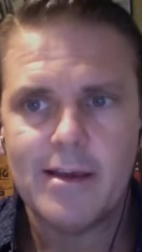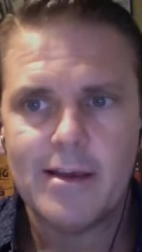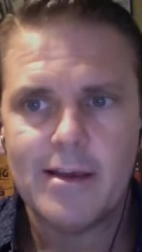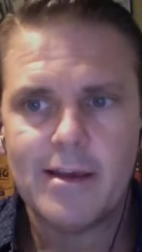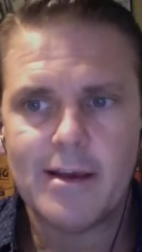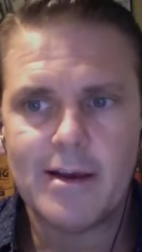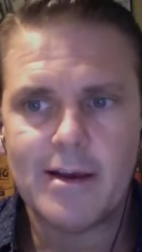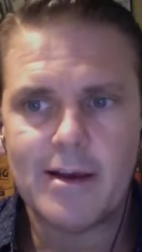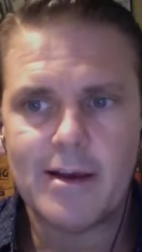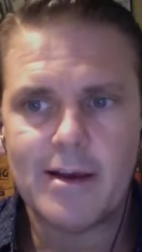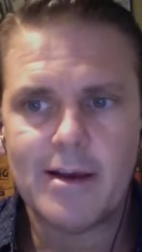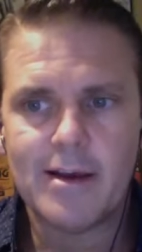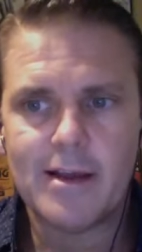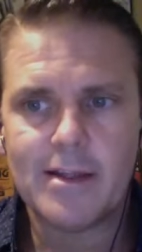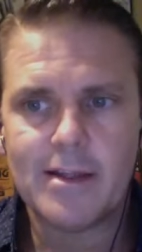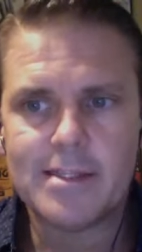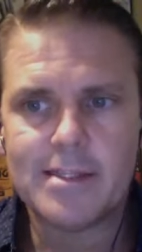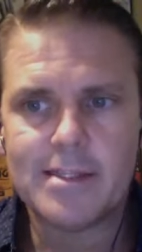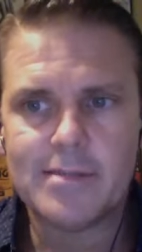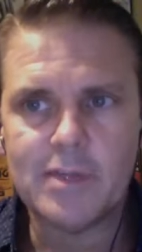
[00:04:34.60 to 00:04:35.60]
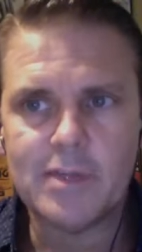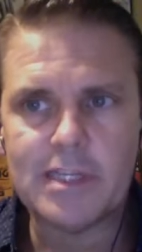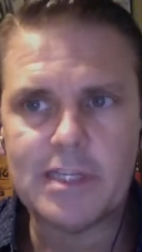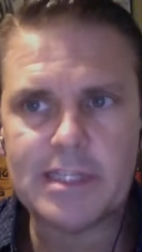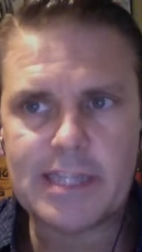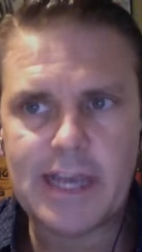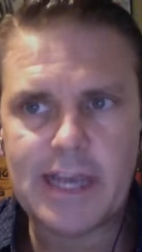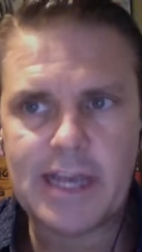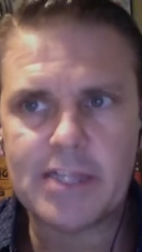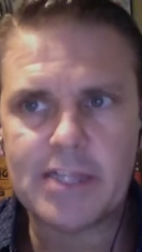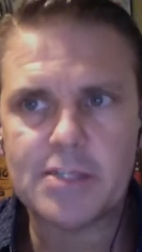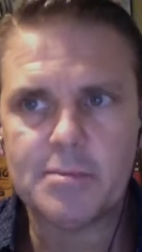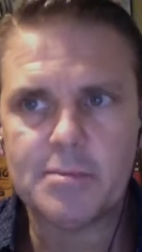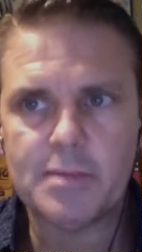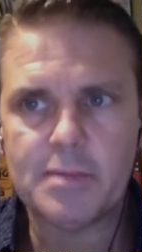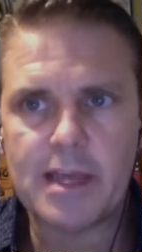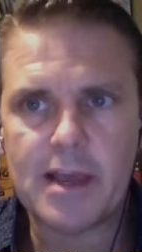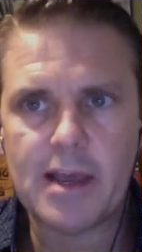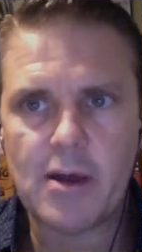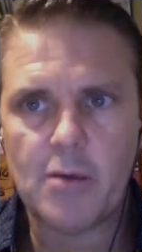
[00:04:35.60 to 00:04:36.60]
uh, it's really
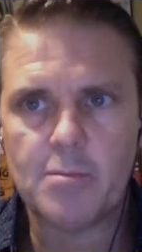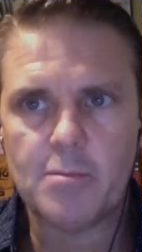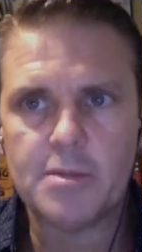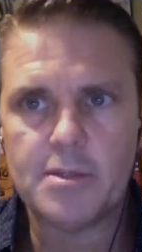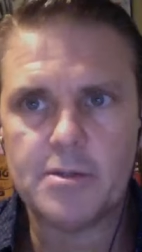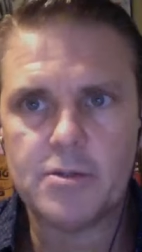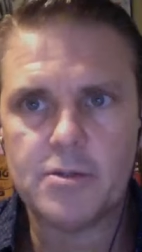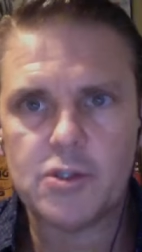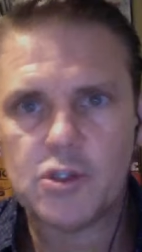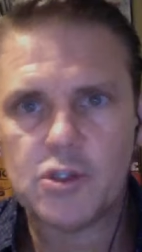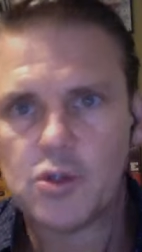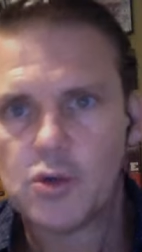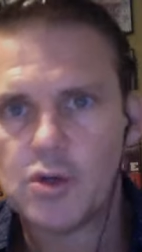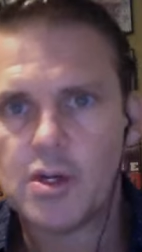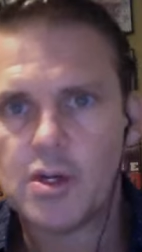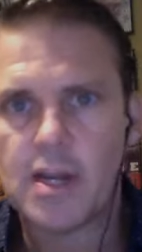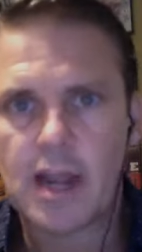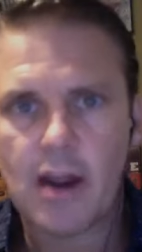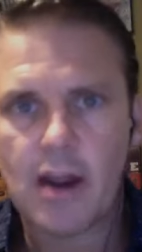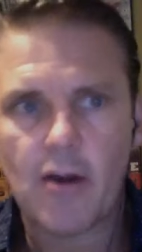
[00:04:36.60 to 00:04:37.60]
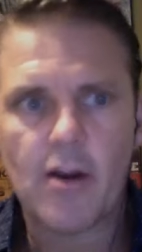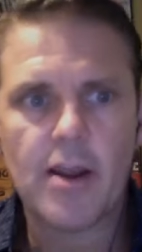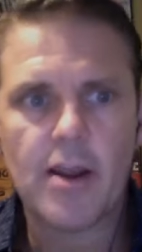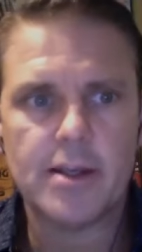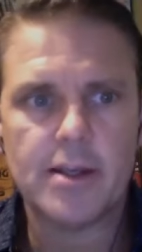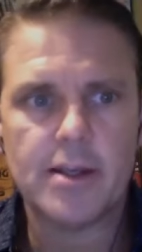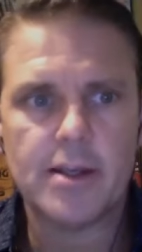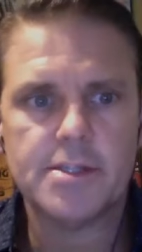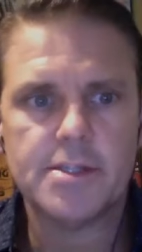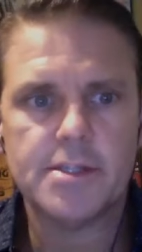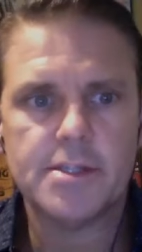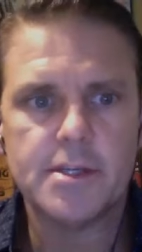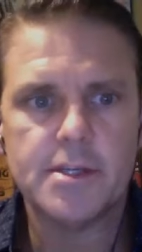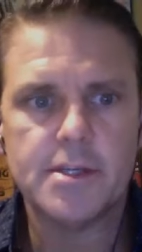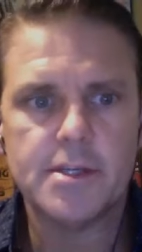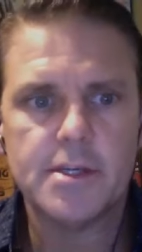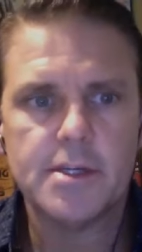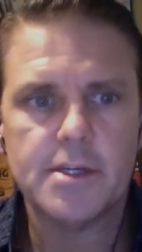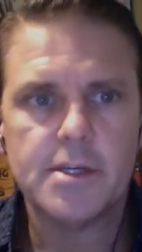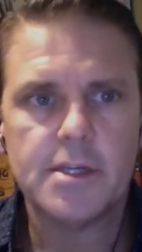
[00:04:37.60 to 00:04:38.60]
tangibly helped certain areas
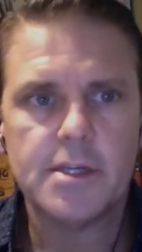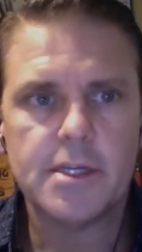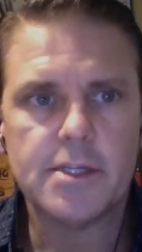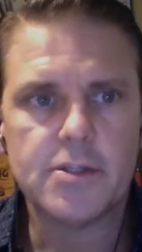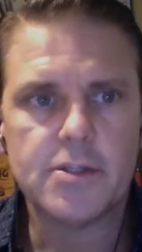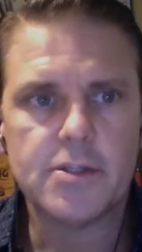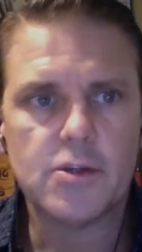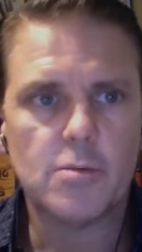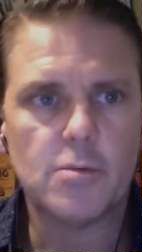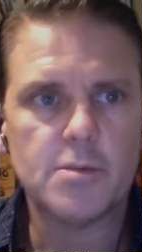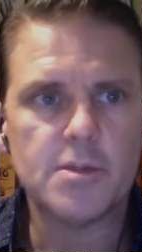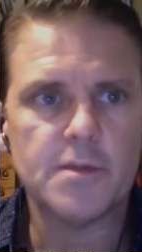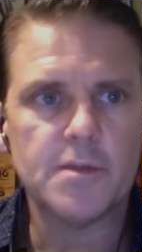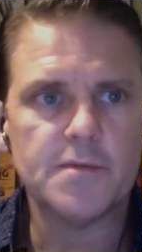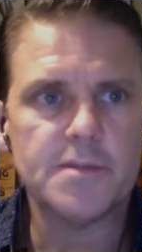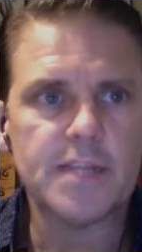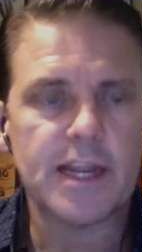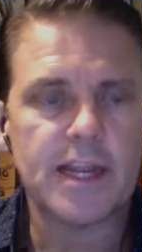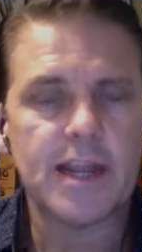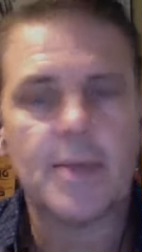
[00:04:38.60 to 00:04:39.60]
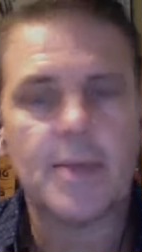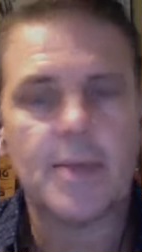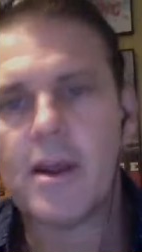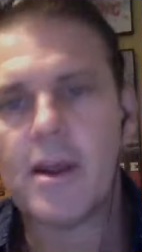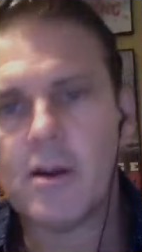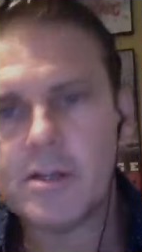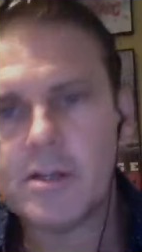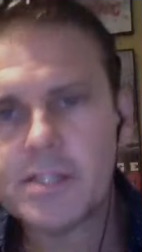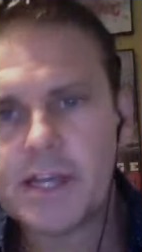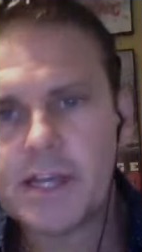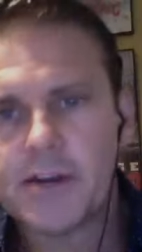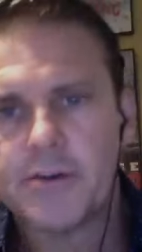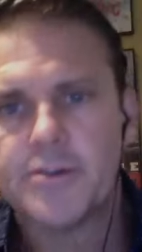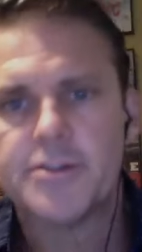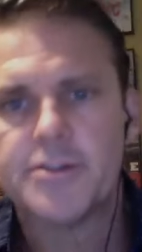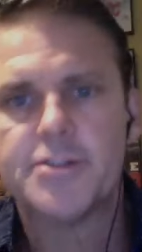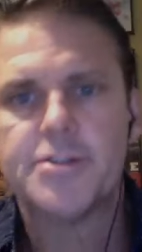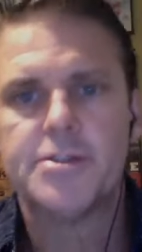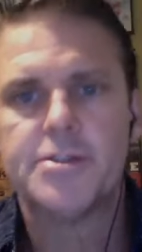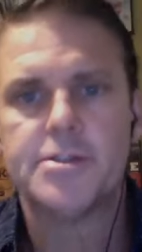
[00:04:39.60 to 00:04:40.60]
in terms of setting up care
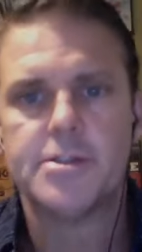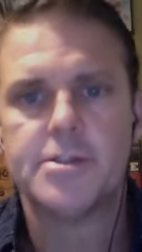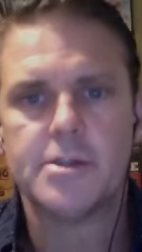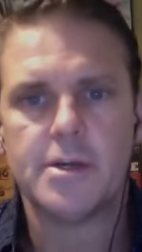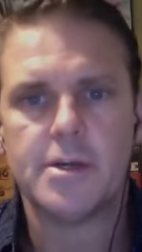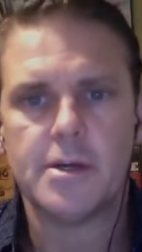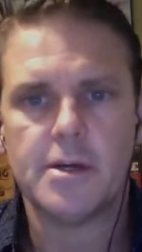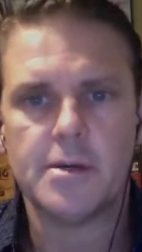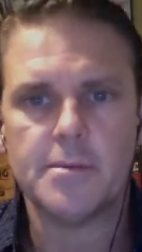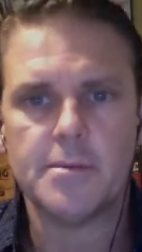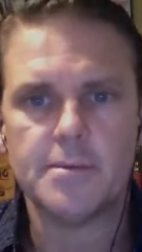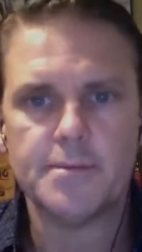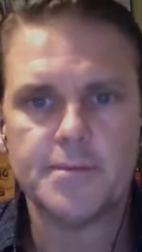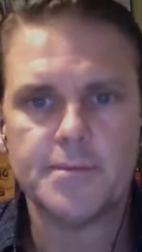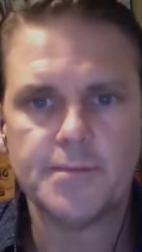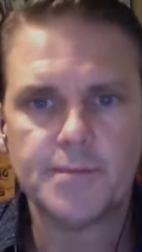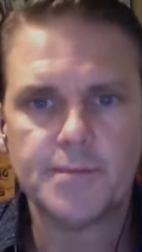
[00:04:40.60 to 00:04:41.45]
centers um,